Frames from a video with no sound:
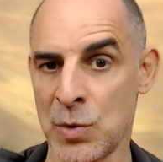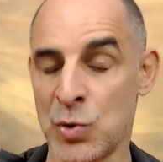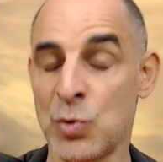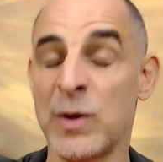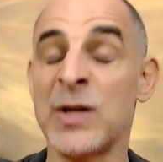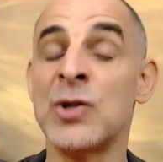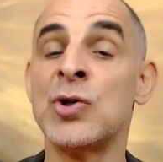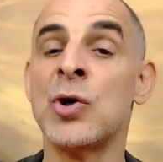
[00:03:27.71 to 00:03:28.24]

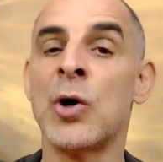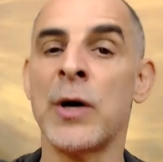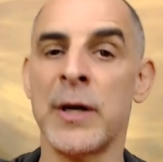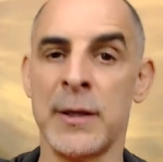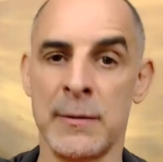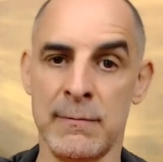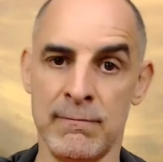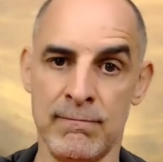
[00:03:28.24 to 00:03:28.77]
to
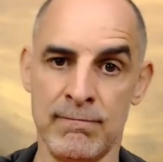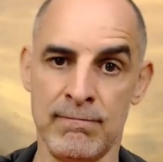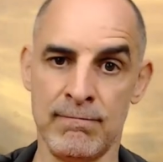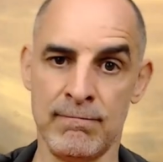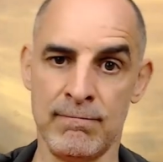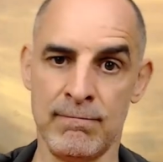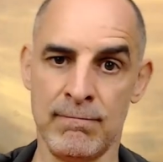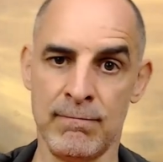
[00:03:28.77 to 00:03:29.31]
enjoy
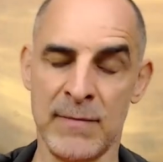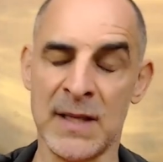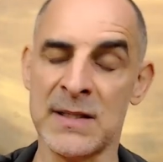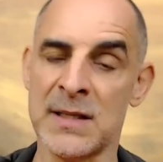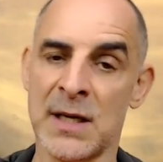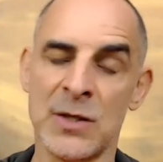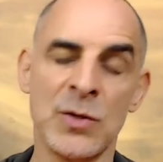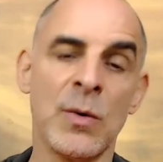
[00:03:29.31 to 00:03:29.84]
their
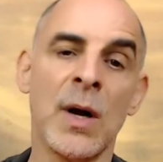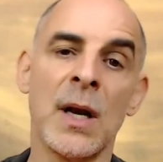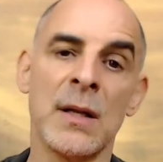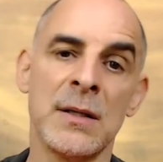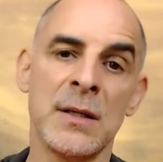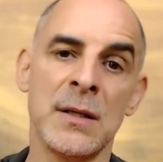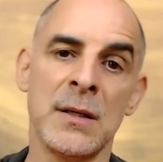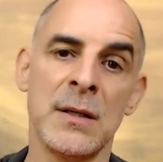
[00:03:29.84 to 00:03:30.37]

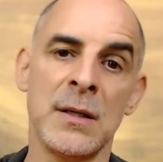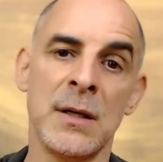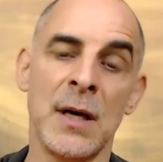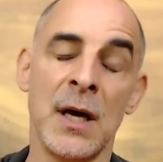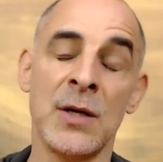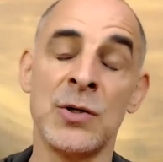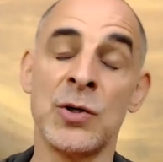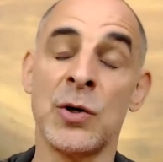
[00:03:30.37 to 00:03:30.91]
sexuality,
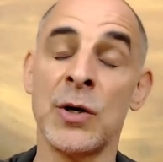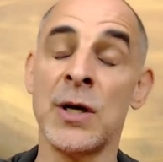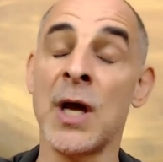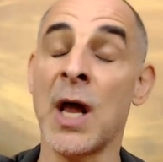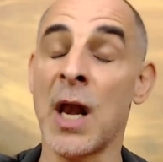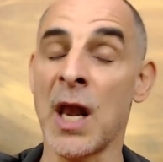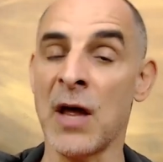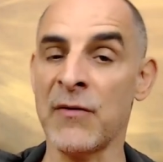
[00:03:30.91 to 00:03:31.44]
enjoy
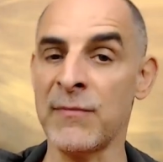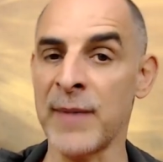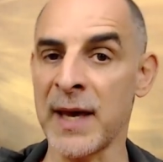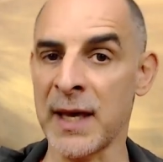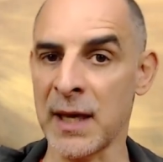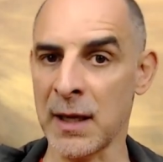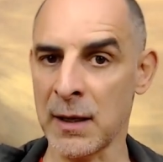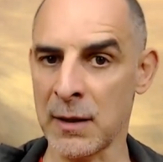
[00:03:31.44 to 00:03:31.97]

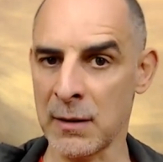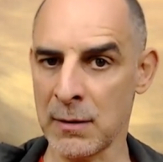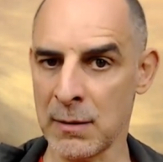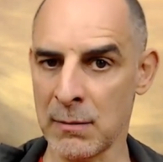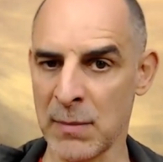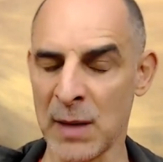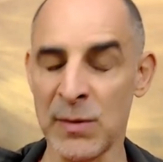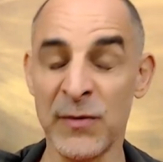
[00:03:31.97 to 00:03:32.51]
lovemaking,
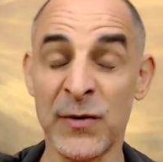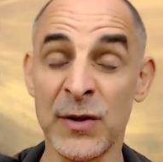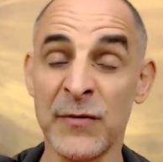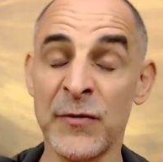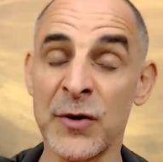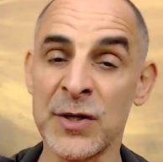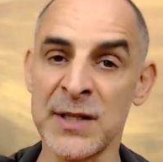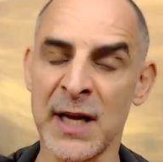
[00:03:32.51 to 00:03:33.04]
maybe for the
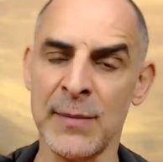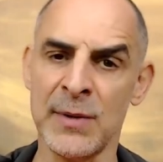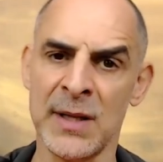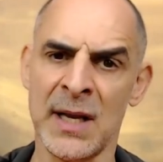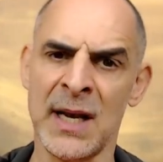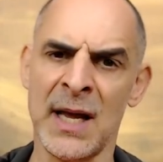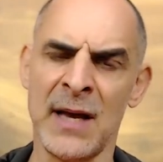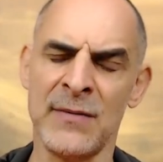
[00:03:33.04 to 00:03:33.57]
first time in
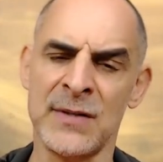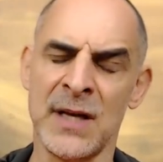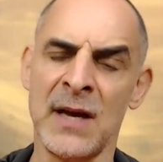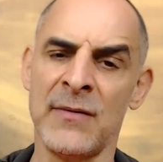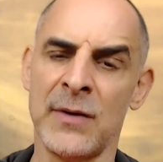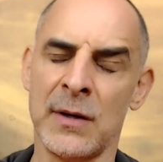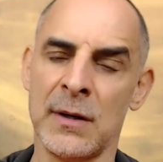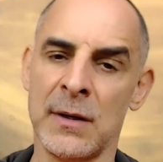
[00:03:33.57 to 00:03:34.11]
their lives
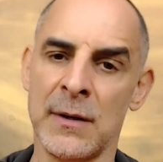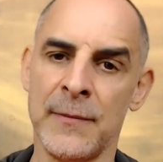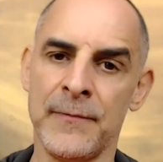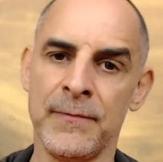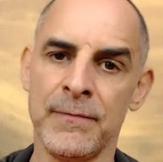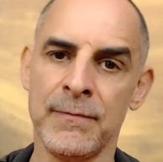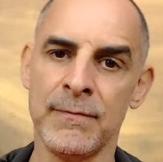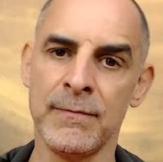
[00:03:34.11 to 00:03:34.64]
ever,
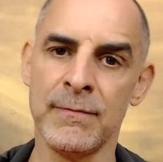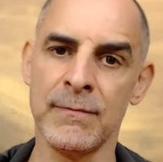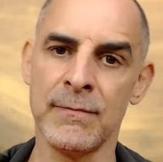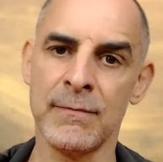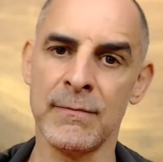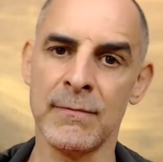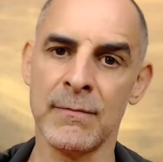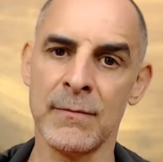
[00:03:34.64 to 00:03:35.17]

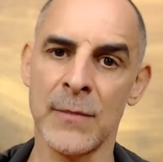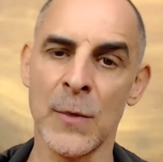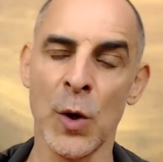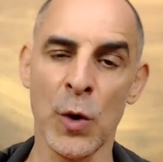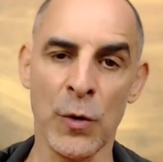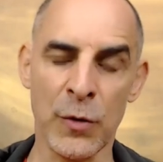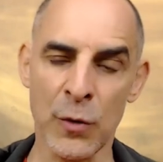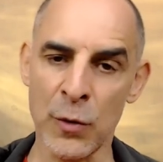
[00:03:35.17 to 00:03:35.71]

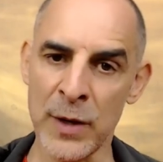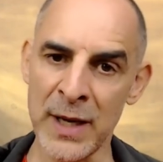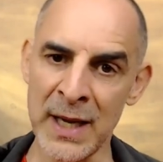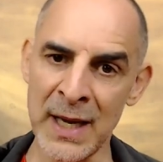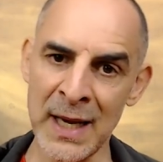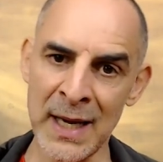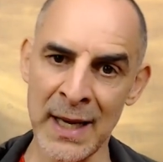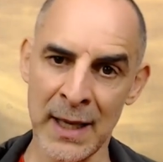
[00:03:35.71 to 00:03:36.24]
through
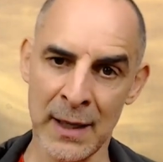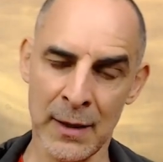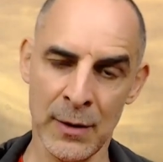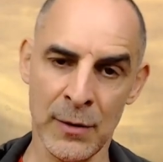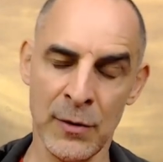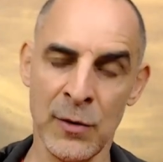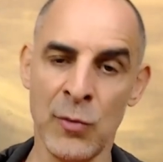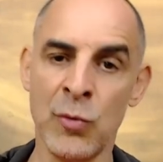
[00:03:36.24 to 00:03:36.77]
healing
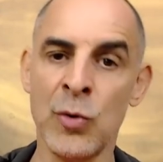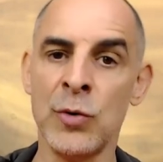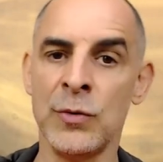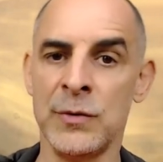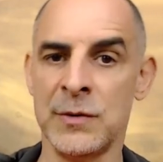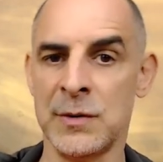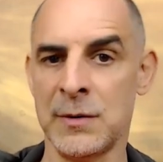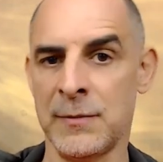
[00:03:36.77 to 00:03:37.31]
the
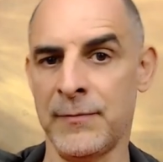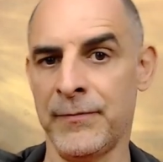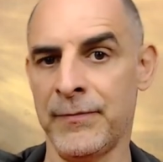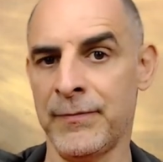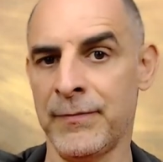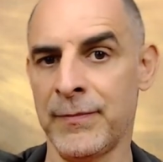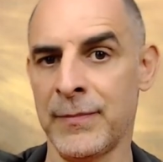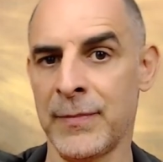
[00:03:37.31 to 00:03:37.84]
wound
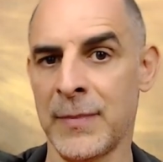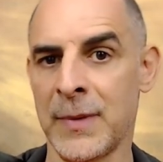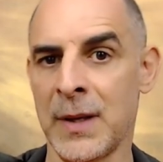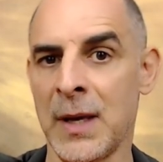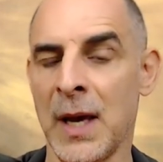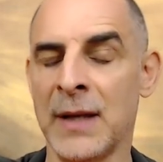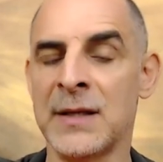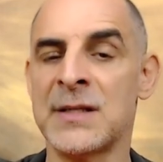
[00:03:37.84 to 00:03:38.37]

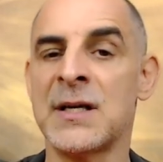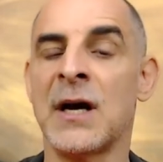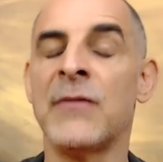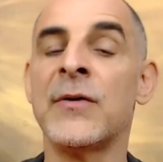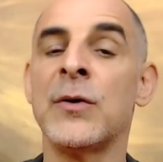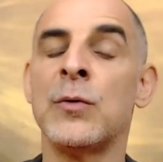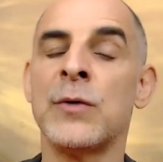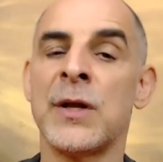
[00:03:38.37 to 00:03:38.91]
and
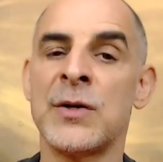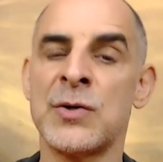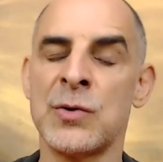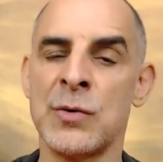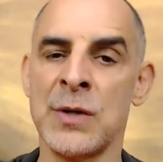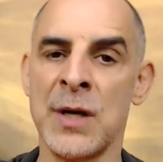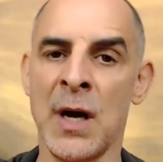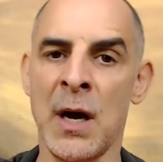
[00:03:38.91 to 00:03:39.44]
discovering who they
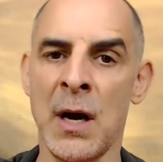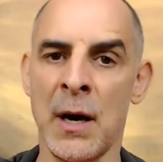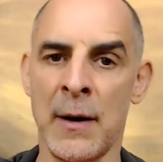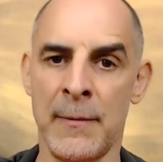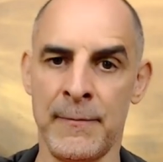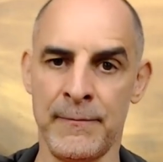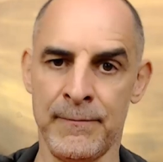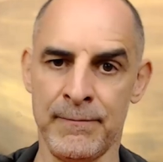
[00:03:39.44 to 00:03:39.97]
truly
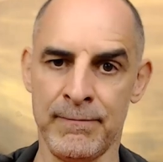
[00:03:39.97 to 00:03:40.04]
are.